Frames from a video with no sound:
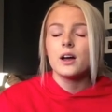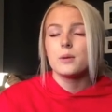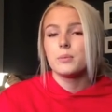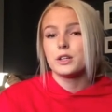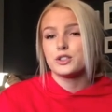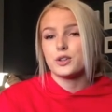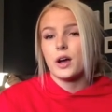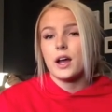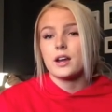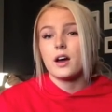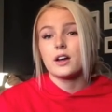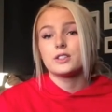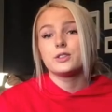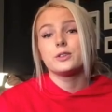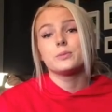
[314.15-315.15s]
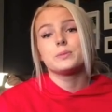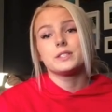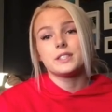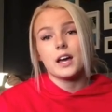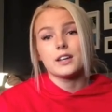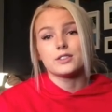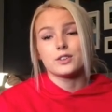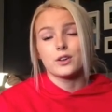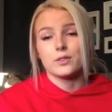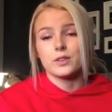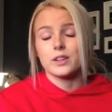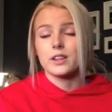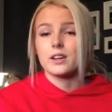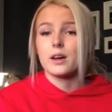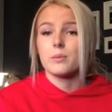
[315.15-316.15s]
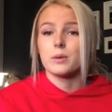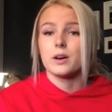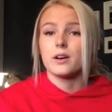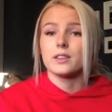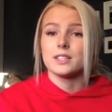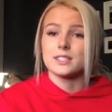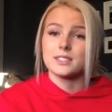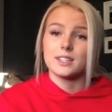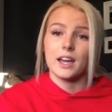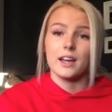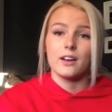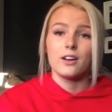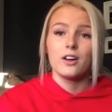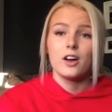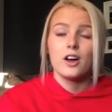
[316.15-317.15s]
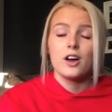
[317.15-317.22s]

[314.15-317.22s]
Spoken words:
But try not to obsess over the number on the scale.